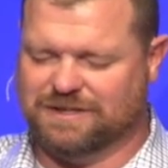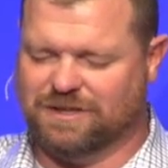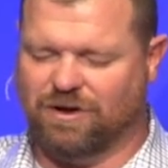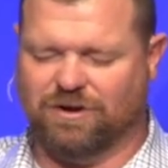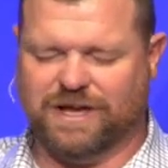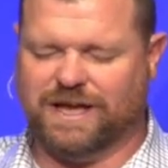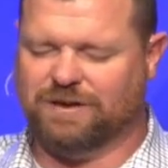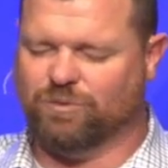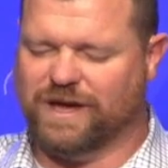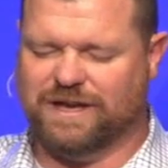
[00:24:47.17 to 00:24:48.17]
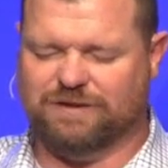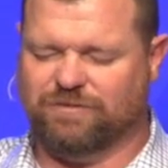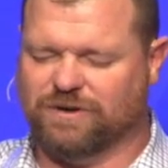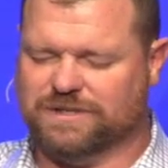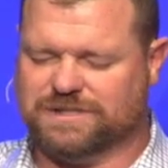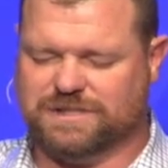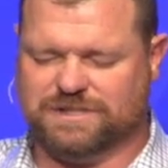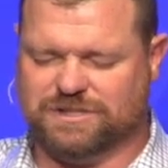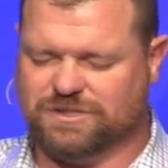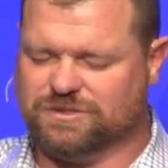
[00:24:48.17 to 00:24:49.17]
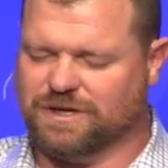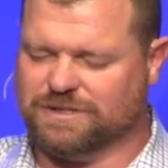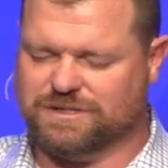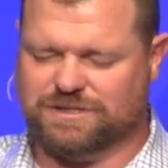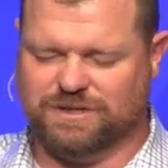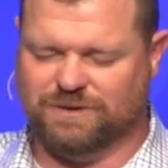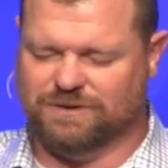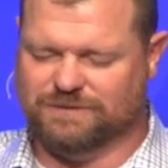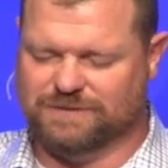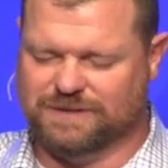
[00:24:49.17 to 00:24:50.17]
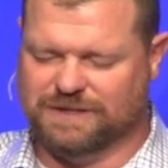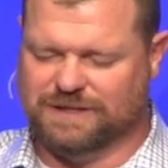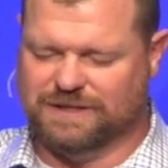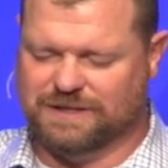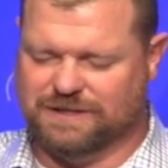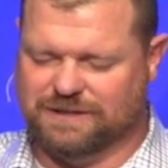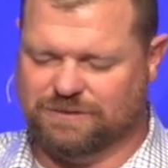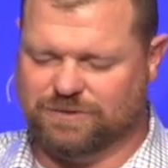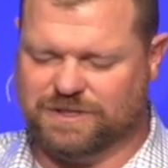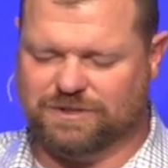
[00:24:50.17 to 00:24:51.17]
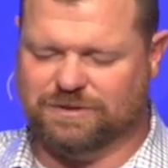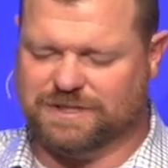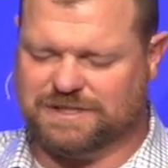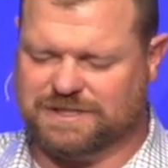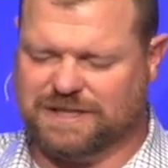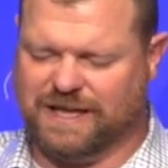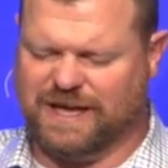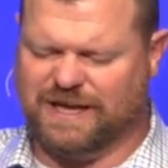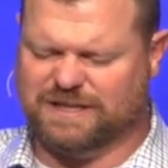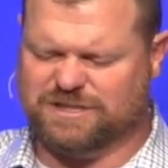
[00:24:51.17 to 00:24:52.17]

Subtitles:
longing and waiting for us to just trust you. We do this today in